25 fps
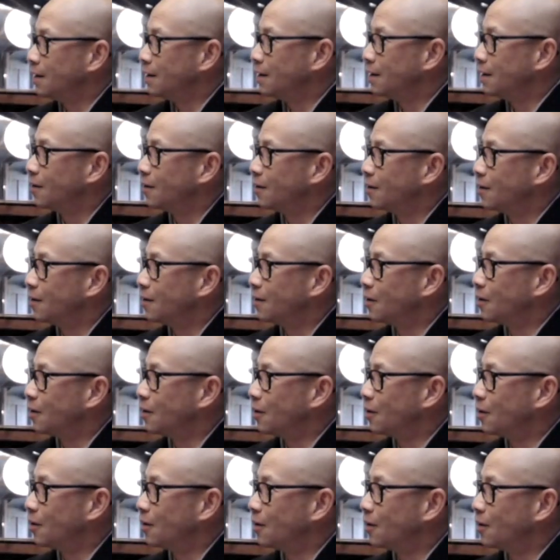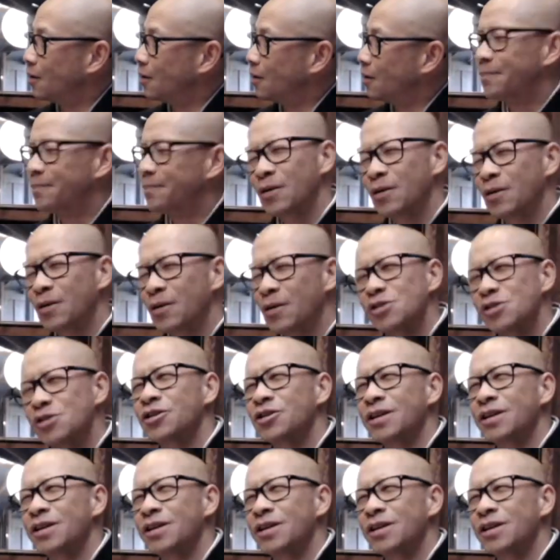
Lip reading: uh, we